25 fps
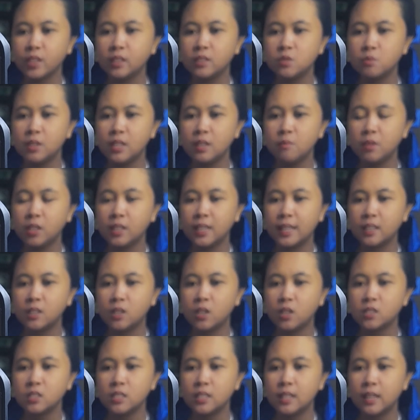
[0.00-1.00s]
It's really milky and
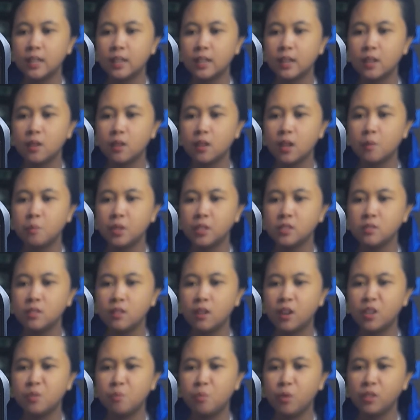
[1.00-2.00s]
glossy, like a peeled
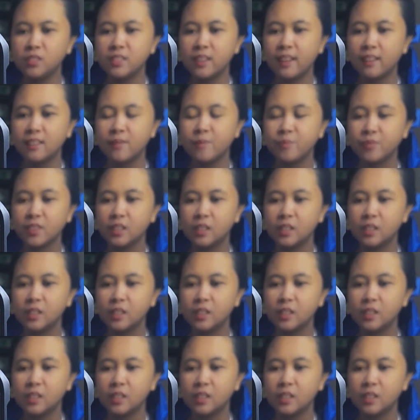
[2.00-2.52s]
hard-boiled egg.